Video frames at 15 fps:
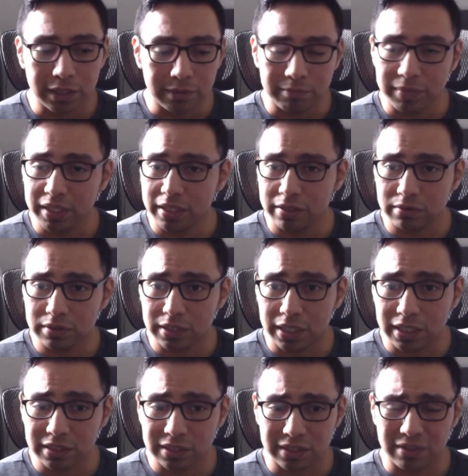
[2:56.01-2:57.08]
Menial
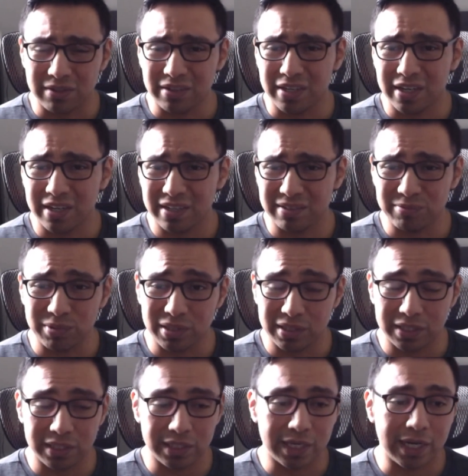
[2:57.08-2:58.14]
tasks that are not really